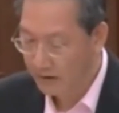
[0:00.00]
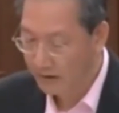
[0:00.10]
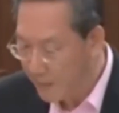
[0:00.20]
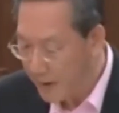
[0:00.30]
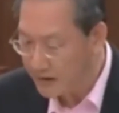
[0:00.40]

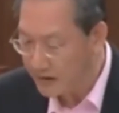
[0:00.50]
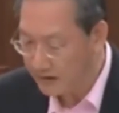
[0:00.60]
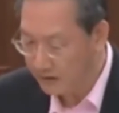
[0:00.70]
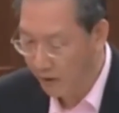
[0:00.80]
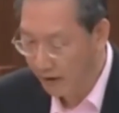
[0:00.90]
In
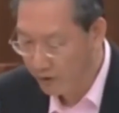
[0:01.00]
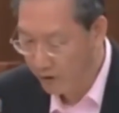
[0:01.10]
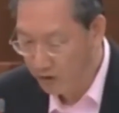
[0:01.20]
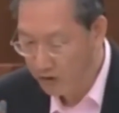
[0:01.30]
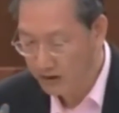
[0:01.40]
MCCY, we
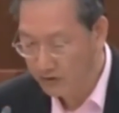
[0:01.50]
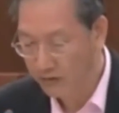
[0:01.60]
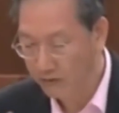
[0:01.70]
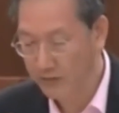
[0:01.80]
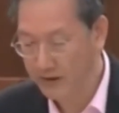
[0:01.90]
all agree
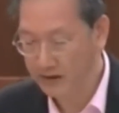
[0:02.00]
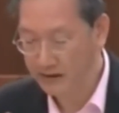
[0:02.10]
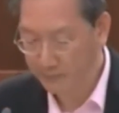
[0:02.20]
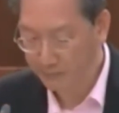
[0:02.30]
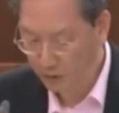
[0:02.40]
with Mr.
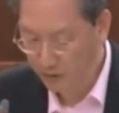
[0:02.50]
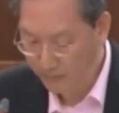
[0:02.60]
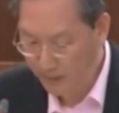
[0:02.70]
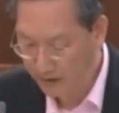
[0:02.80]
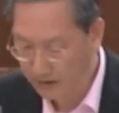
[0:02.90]
Sipo
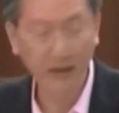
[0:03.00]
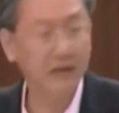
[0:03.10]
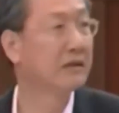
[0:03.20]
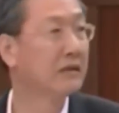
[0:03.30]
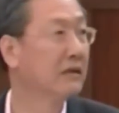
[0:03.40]
Ping that
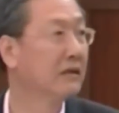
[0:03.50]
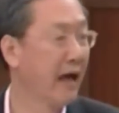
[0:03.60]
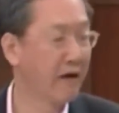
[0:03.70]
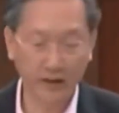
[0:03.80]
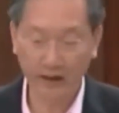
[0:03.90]

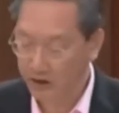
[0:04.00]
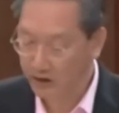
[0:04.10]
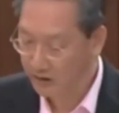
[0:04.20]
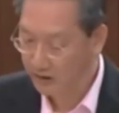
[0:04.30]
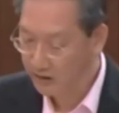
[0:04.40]

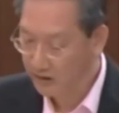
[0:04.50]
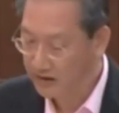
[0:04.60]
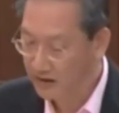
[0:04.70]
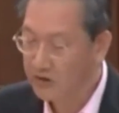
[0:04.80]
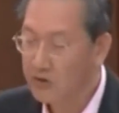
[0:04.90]
heritage,
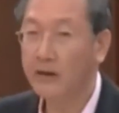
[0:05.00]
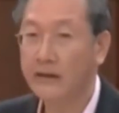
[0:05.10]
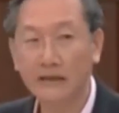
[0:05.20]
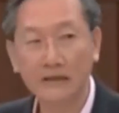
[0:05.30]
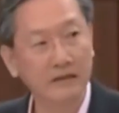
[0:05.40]
it is not
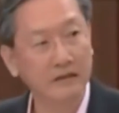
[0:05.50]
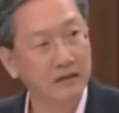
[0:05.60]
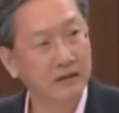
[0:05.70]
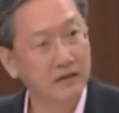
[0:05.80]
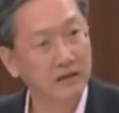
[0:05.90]
distant
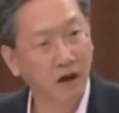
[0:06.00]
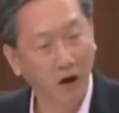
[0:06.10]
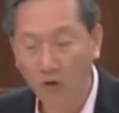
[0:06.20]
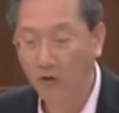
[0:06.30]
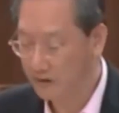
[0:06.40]

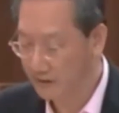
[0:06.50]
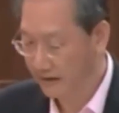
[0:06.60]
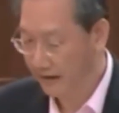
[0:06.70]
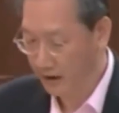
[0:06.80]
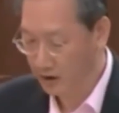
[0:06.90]
or
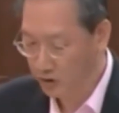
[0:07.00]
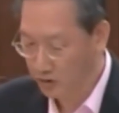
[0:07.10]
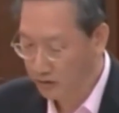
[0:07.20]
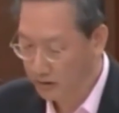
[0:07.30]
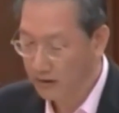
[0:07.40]
detached.
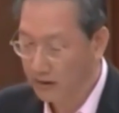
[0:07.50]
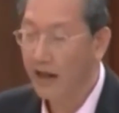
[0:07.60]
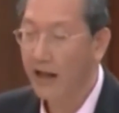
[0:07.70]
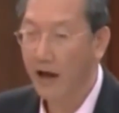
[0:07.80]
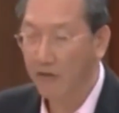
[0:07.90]

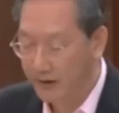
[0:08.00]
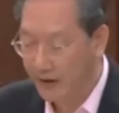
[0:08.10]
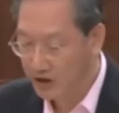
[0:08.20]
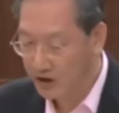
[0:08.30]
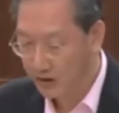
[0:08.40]

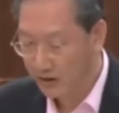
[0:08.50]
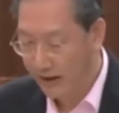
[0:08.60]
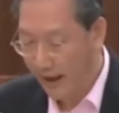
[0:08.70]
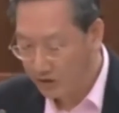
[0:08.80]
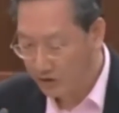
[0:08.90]
Heritage
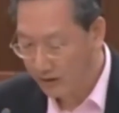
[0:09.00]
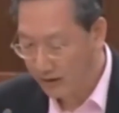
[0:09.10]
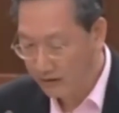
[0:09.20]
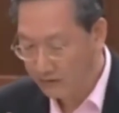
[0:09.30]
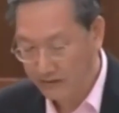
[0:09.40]
actually
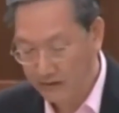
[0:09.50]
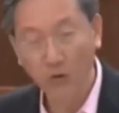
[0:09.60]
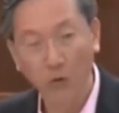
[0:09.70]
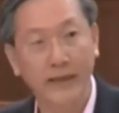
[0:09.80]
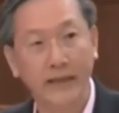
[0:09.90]
lives
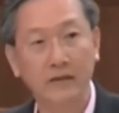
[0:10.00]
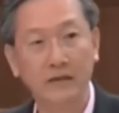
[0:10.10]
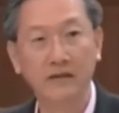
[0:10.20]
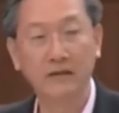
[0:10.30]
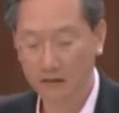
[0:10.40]
within
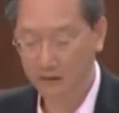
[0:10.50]
us.